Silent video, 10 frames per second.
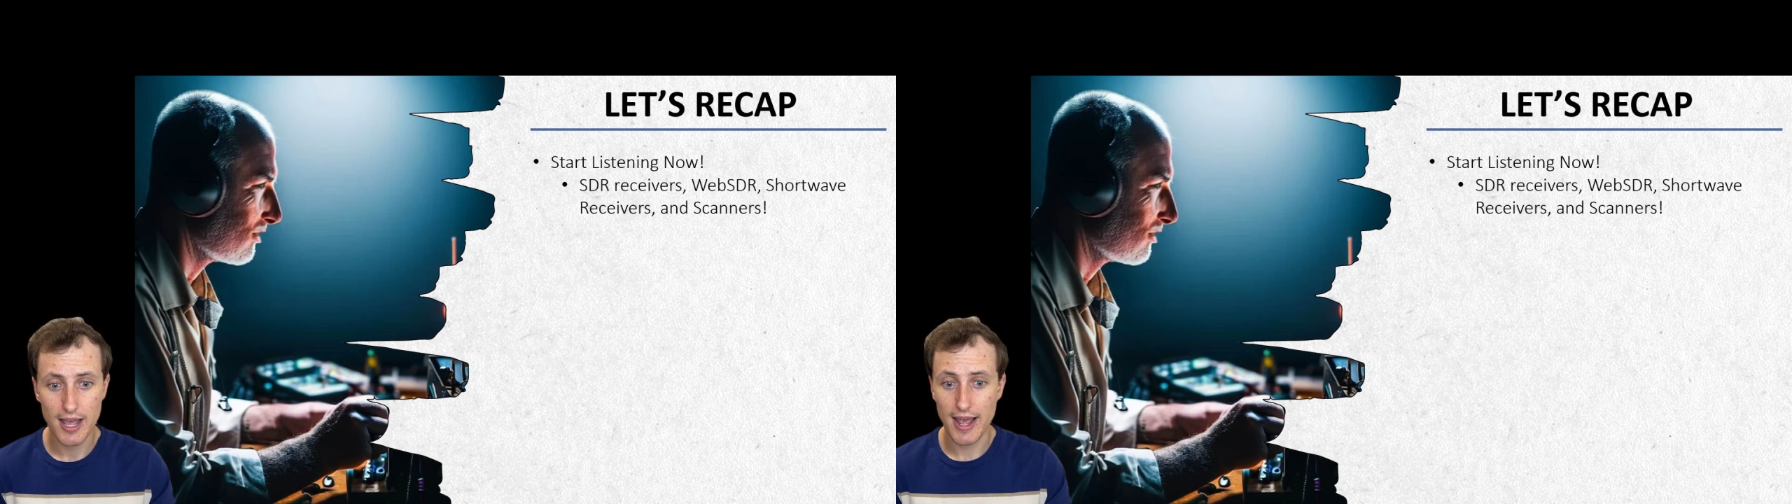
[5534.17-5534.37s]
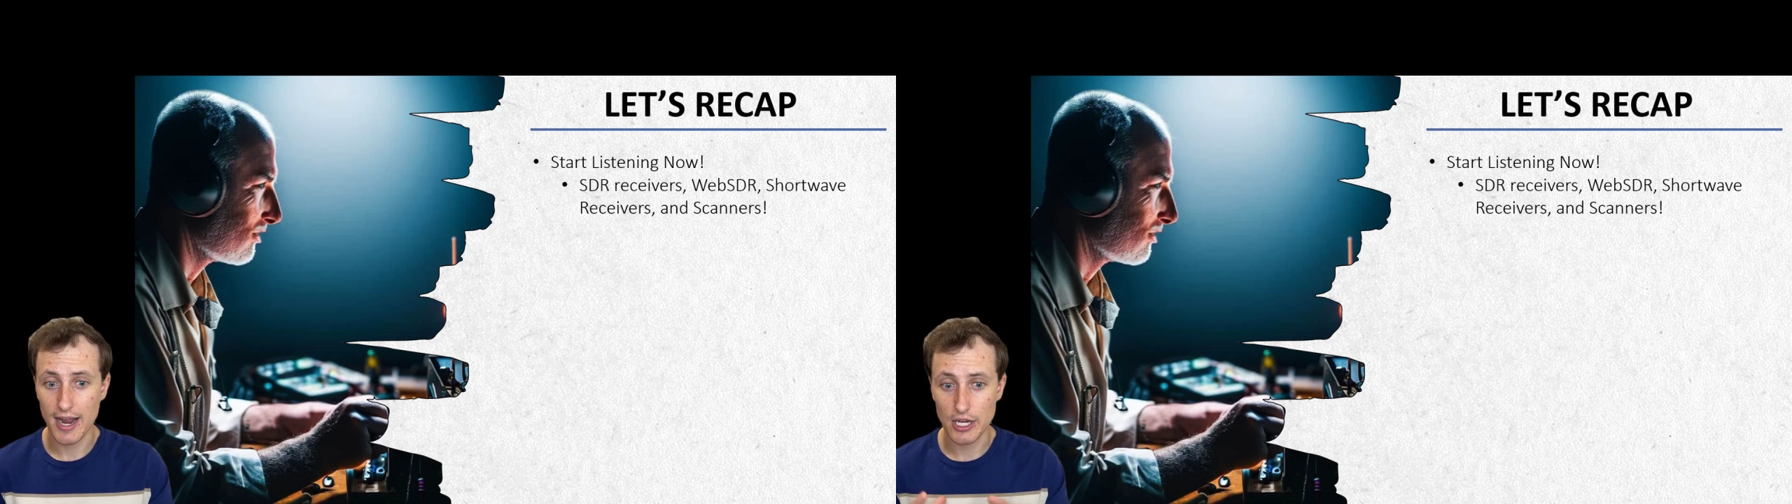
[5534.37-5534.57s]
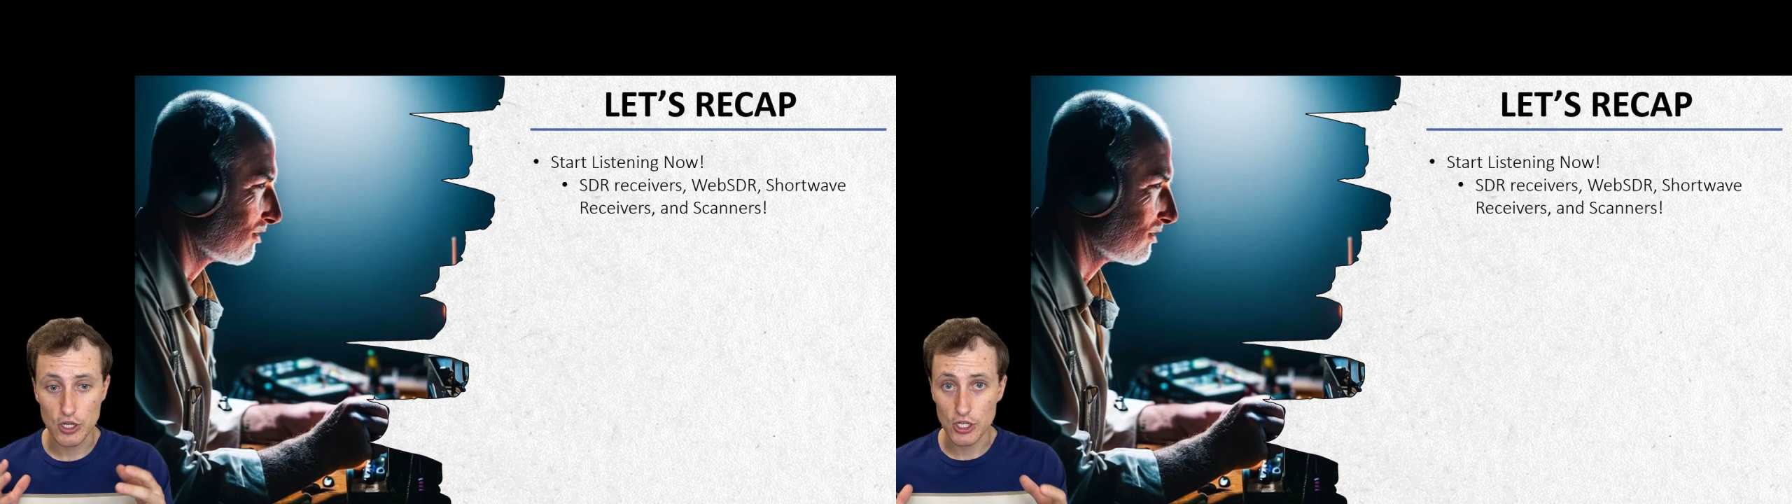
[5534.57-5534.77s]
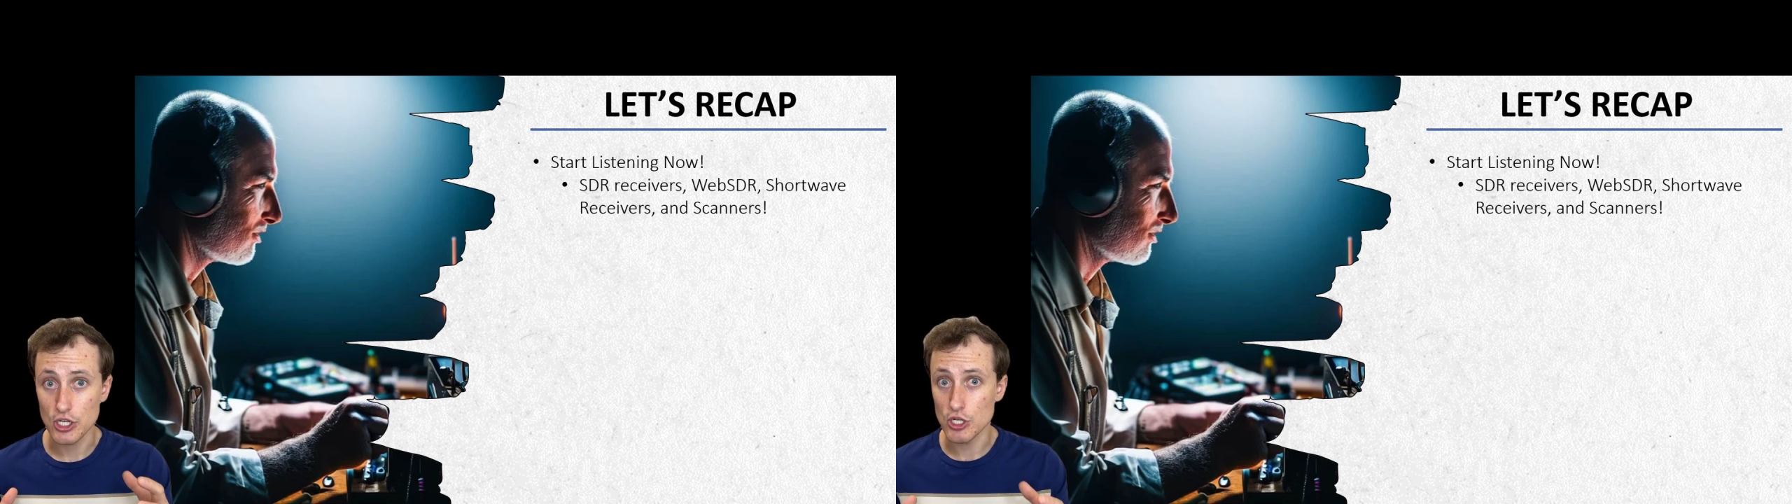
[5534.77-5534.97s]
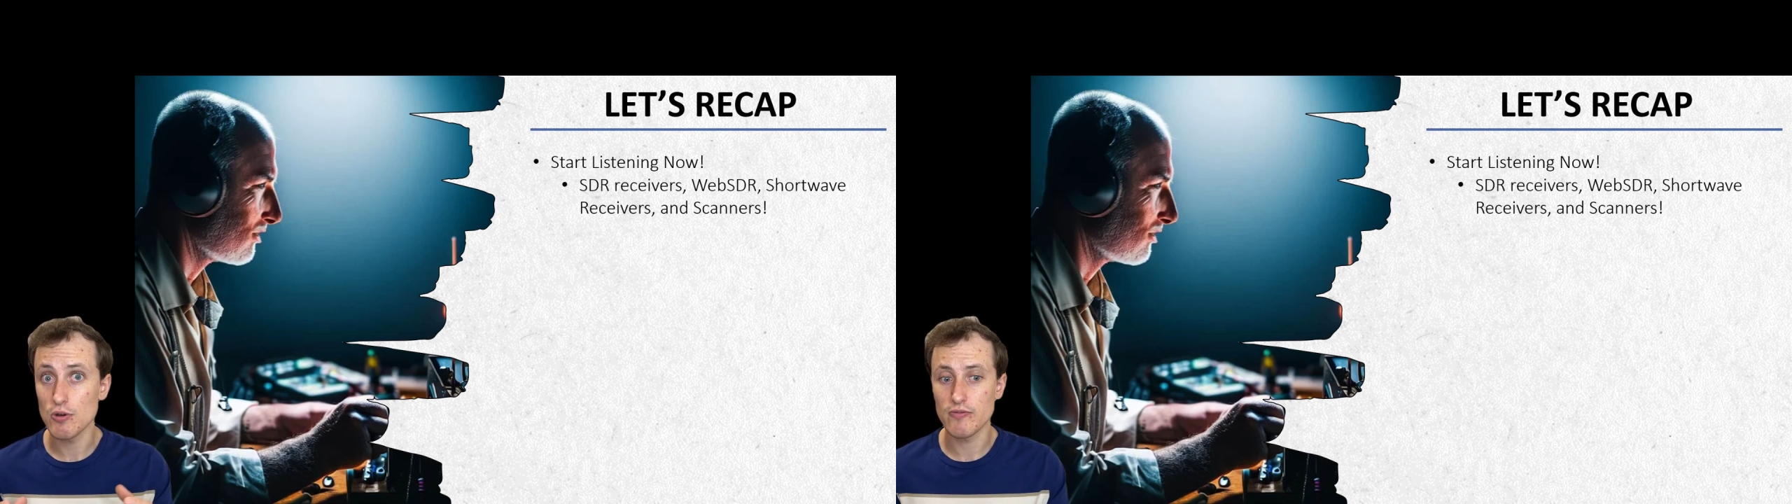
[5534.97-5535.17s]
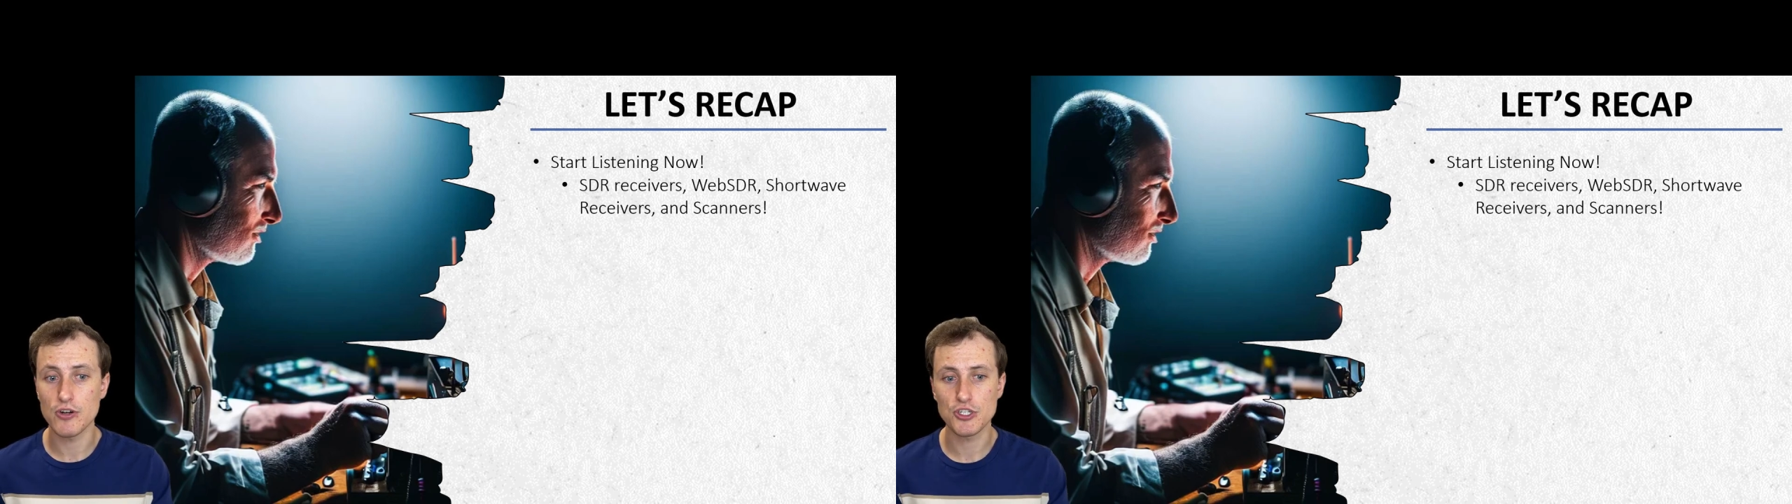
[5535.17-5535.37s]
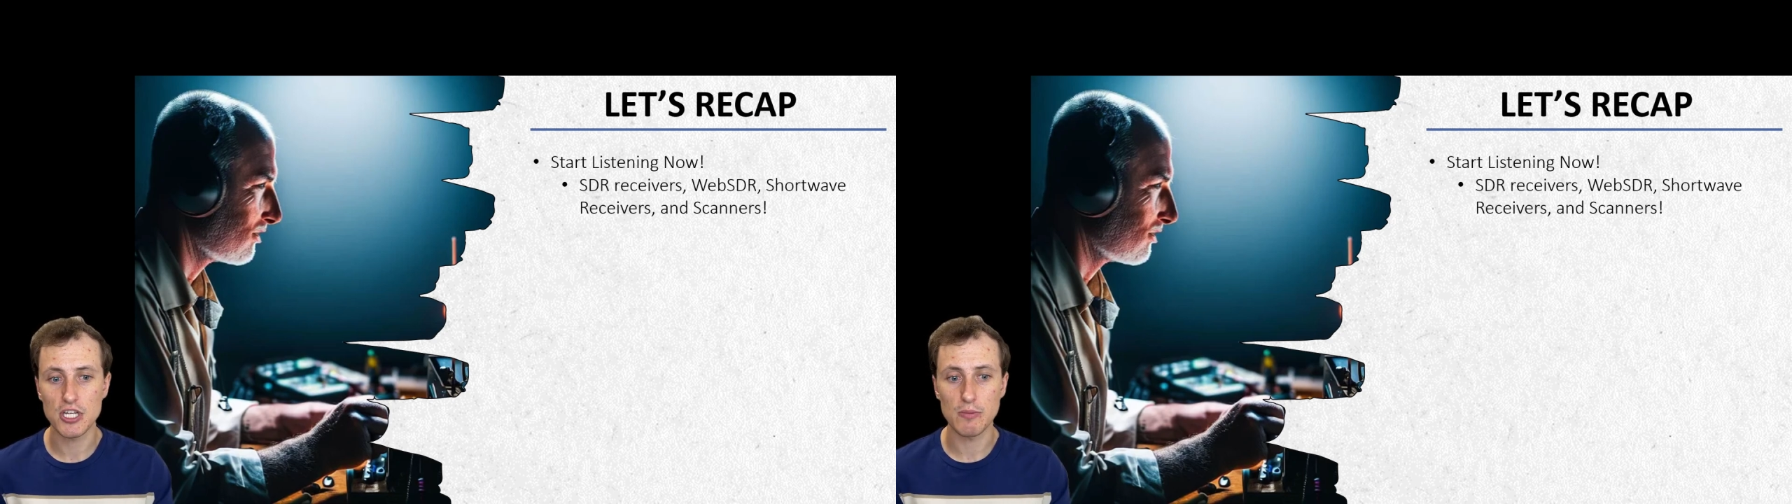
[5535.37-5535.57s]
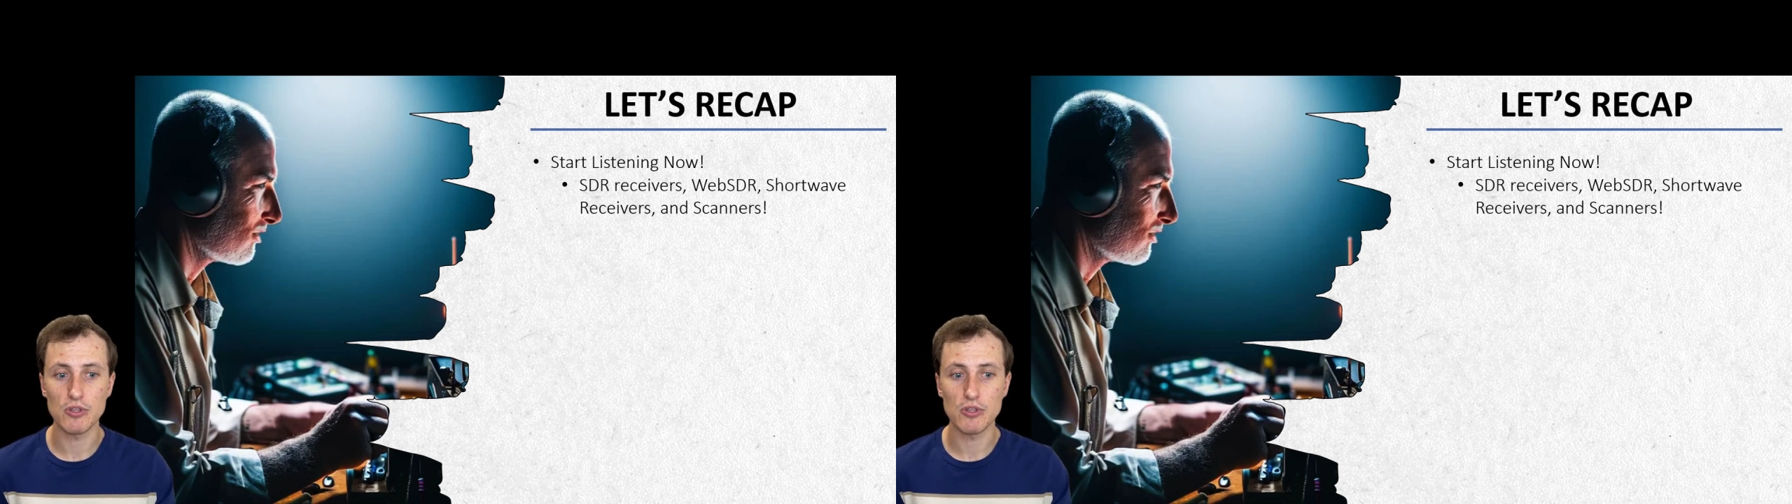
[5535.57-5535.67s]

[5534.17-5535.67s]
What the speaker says: And you can do it for cheap.